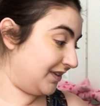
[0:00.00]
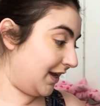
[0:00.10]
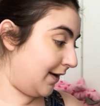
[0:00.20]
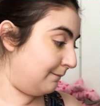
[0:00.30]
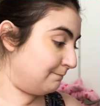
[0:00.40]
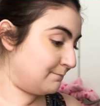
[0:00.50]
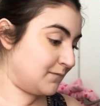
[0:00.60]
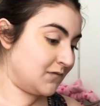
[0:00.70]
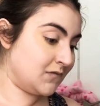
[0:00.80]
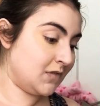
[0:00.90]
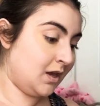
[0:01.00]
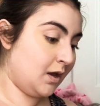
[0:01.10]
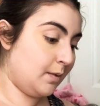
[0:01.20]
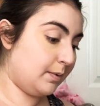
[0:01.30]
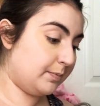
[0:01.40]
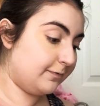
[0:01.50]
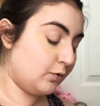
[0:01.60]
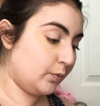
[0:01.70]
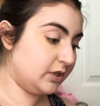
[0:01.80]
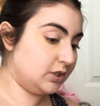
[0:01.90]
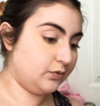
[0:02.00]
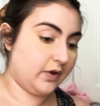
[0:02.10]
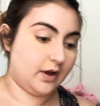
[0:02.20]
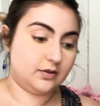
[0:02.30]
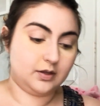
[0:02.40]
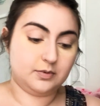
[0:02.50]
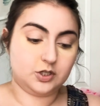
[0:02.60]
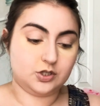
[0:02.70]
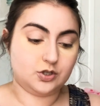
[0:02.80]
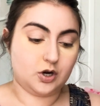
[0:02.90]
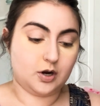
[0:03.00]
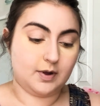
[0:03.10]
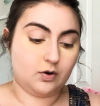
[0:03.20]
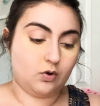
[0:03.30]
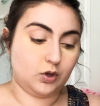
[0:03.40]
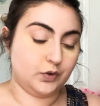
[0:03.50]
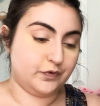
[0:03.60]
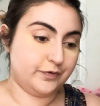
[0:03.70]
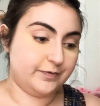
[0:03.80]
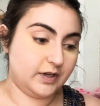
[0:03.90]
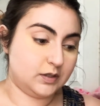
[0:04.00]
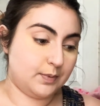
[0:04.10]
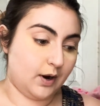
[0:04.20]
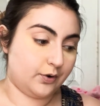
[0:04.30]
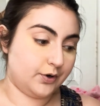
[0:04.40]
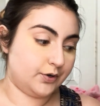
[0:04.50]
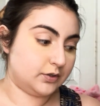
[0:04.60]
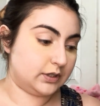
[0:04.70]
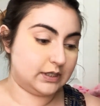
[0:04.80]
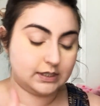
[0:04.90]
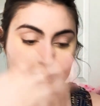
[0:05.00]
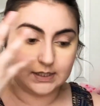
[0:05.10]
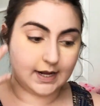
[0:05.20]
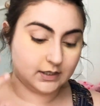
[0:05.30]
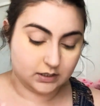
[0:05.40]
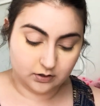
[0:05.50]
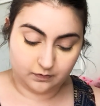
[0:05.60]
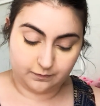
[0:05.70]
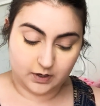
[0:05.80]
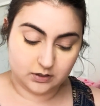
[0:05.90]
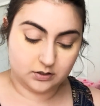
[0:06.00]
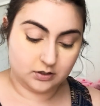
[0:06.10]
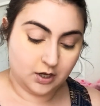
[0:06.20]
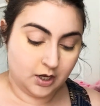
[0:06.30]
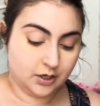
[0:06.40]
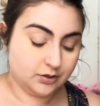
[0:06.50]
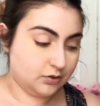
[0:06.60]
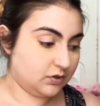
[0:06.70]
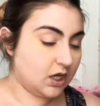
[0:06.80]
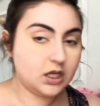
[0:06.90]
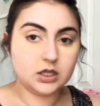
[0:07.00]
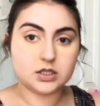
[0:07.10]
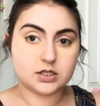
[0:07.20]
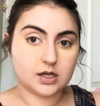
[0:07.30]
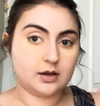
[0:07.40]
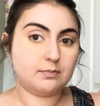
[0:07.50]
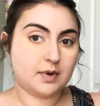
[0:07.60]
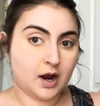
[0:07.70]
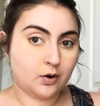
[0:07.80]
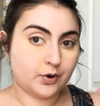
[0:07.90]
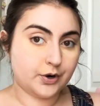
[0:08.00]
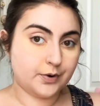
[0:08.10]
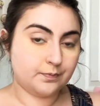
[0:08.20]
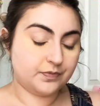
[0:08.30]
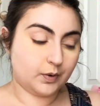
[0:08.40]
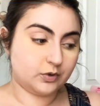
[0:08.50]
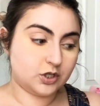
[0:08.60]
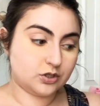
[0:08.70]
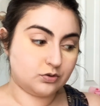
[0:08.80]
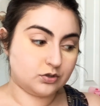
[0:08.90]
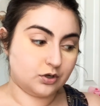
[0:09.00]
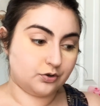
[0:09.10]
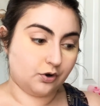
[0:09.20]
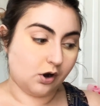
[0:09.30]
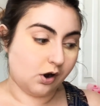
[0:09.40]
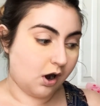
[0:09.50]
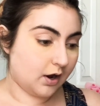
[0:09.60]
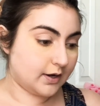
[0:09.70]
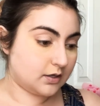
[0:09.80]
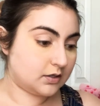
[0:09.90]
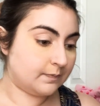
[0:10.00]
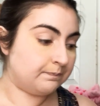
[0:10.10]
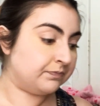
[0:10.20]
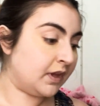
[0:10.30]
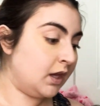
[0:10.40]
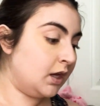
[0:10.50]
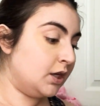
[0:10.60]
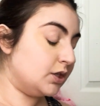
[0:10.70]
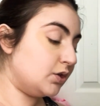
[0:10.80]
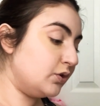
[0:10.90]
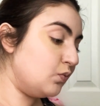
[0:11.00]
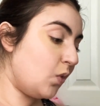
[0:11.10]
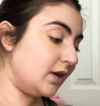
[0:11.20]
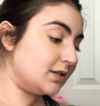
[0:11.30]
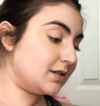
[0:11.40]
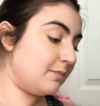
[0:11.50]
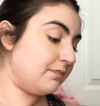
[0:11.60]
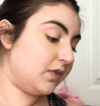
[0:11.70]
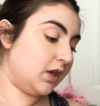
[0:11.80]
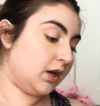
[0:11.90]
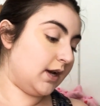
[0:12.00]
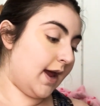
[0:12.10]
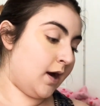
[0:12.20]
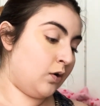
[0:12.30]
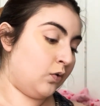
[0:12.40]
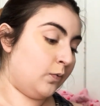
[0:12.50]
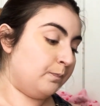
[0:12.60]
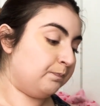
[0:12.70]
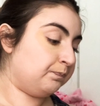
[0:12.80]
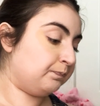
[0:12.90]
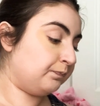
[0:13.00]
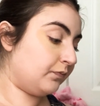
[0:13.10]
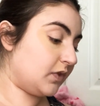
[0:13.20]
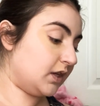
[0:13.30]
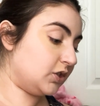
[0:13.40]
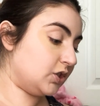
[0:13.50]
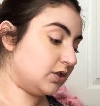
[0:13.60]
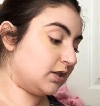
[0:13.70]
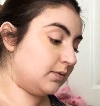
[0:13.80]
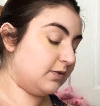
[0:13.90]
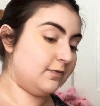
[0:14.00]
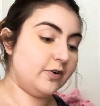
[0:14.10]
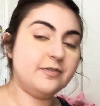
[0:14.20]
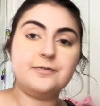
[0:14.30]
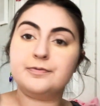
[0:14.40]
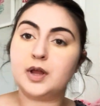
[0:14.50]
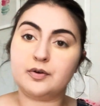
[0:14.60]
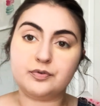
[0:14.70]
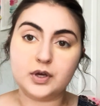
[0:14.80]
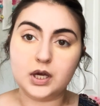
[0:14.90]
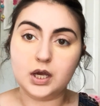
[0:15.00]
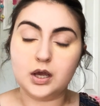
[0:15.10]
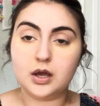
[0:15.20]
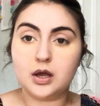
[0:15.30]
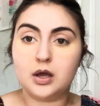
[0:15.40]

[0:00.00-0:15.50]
okay? But before we do that, let me just talk about all over face powder to set the face. So taking the same powder that we just used under our eyes. So you want something now that's just gonna be very fluffy,